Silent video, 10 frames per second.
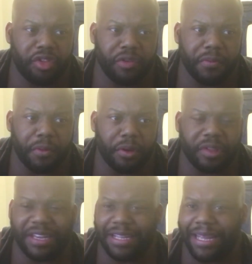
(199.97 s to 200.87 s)
Super
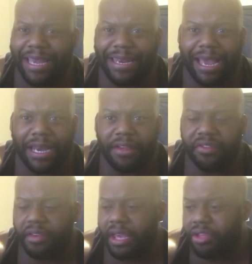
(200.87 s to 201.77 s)
Bowls in the late
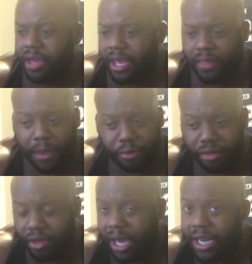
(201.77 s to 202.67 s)
90s. Look at John, that
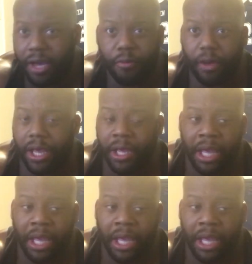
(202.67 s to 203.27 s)
was John Elway.